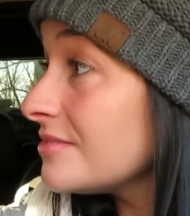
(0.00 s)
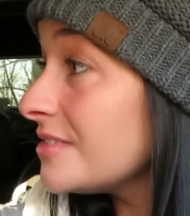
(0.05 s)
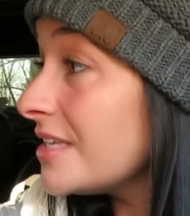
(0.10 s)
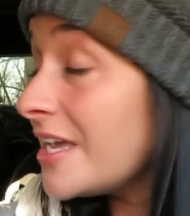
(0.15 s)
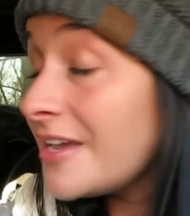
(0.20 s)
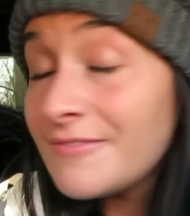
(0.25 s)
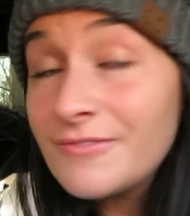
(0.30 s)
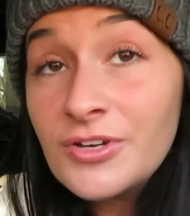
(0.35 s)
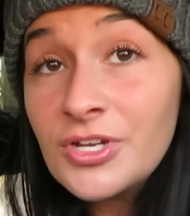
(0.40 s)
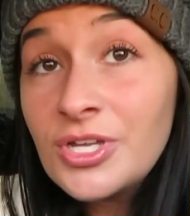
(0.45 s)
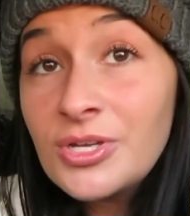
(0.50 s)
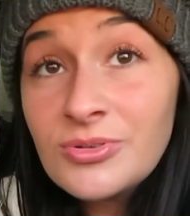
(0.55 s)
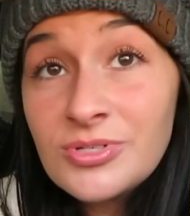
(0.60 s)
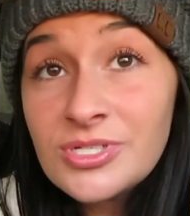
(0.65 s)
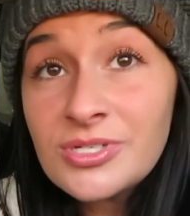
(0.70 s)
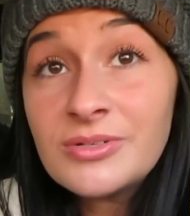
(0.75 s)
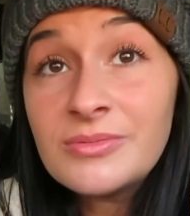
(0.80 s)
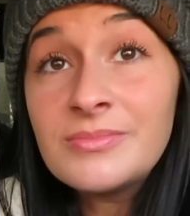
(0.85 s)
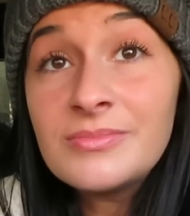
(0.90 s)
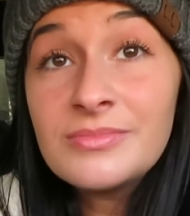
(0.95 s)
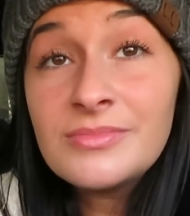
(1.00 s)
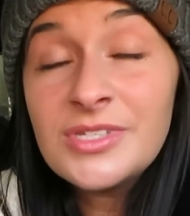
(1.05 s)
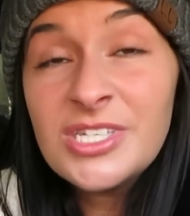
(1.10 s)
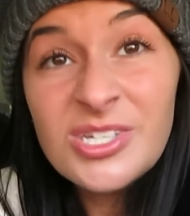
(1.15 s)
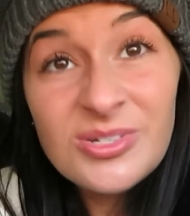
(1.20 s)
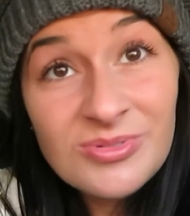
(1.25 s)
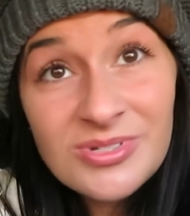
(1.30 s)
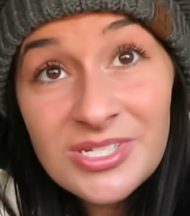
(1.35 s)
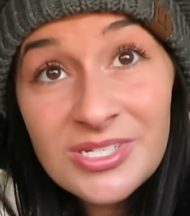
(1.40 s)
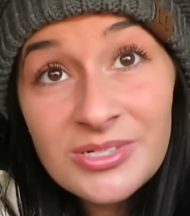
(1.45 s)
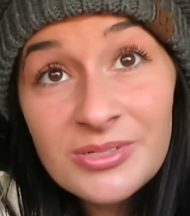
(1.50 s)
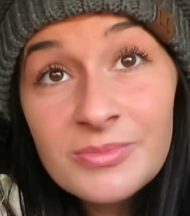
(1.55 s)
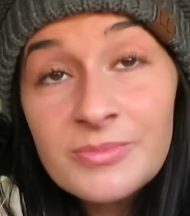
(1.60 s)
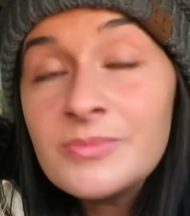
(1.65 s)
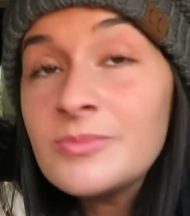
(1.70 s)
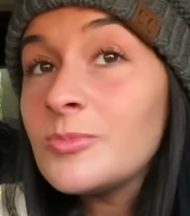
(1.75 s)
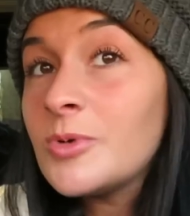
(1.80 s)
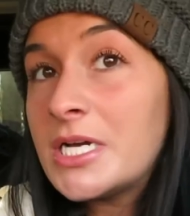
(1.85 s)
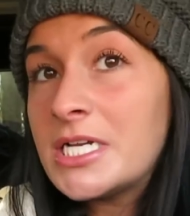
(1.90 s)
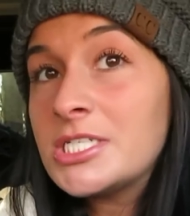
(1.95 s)
Yeah, for YouTube. YouTube.
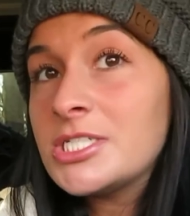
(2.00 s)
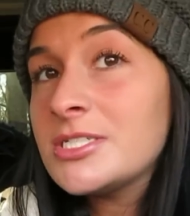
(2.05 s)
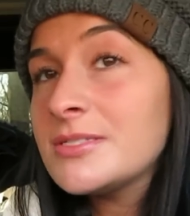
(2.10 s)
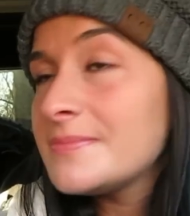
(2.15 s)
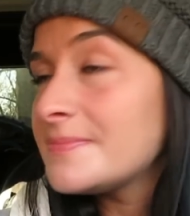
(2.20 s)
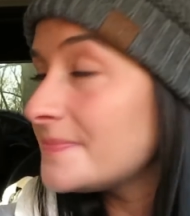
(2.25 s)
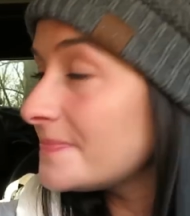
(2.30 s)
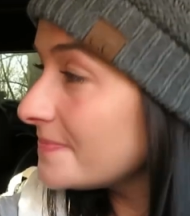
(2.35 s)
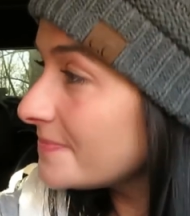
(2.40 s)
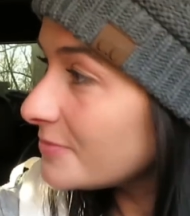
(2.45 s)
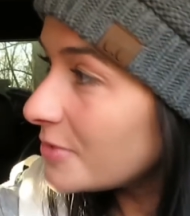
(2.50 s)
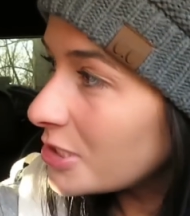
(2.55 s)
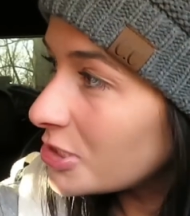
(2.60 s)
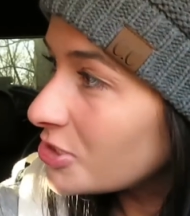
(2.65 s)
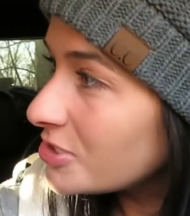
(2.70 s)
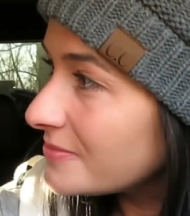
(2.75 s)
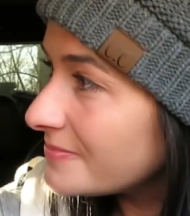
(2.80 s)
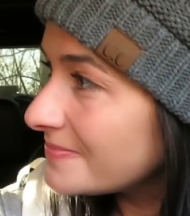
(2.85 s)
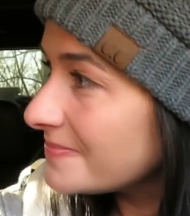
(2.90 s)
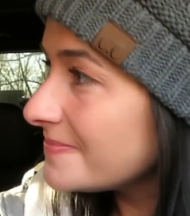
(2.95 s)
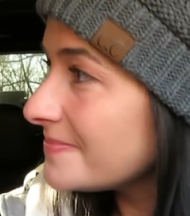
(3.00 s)
Watch. Watch.